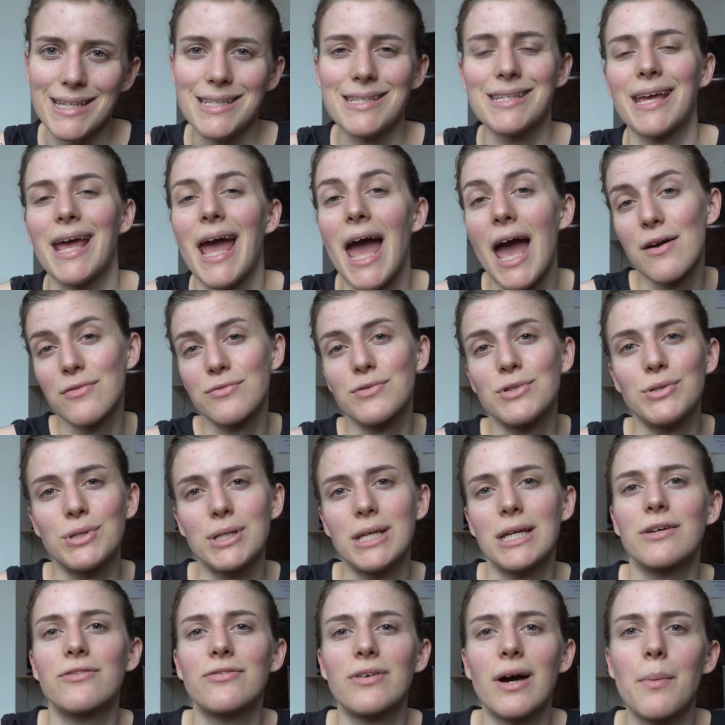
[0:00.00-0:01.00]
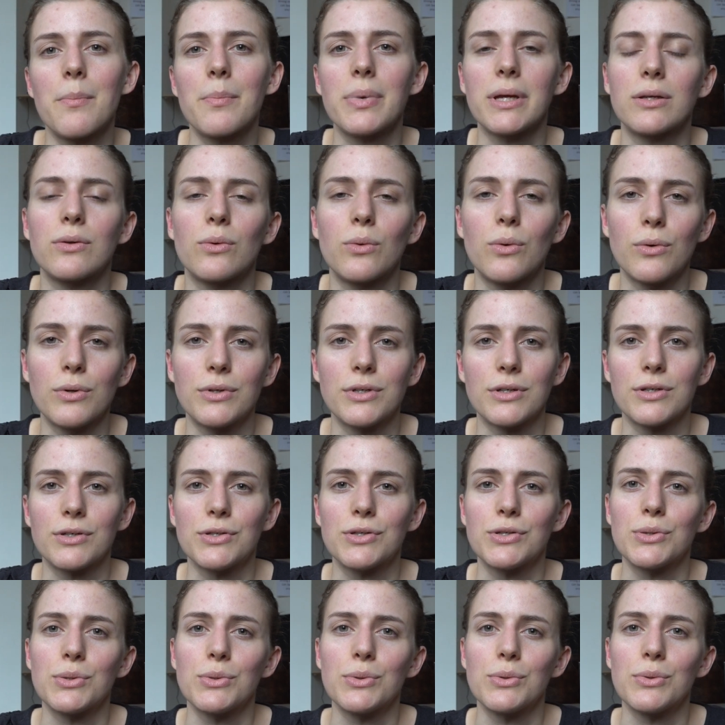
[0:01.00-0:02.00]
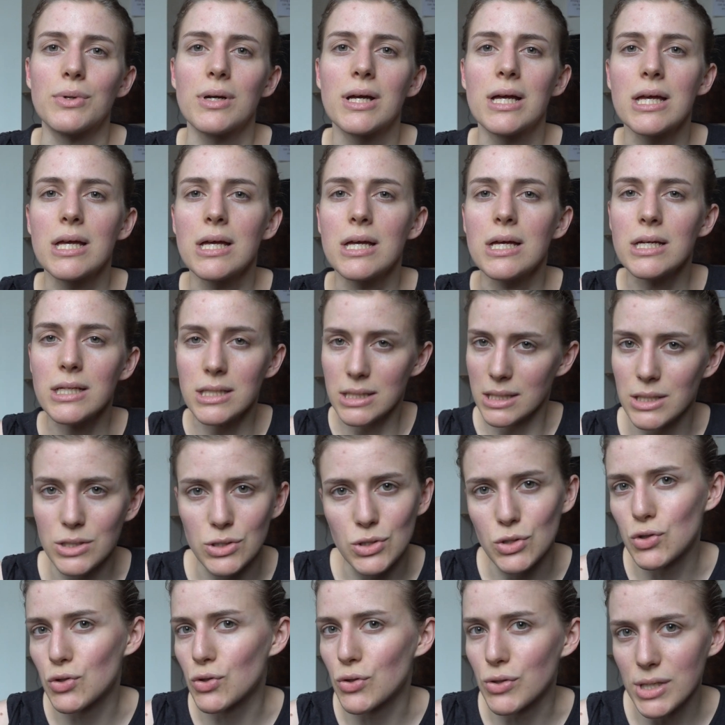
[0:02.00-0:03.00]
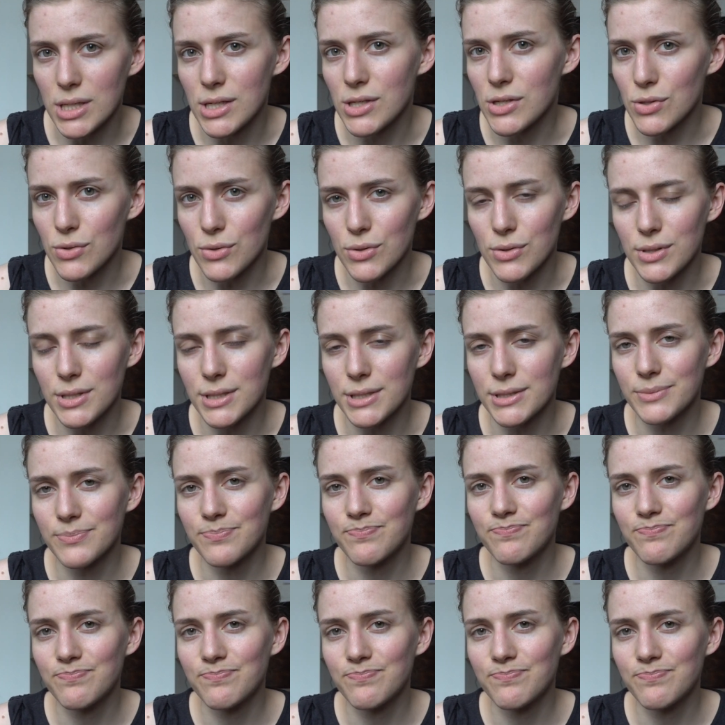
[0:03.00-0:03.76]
they have to give up in order to get the journey started.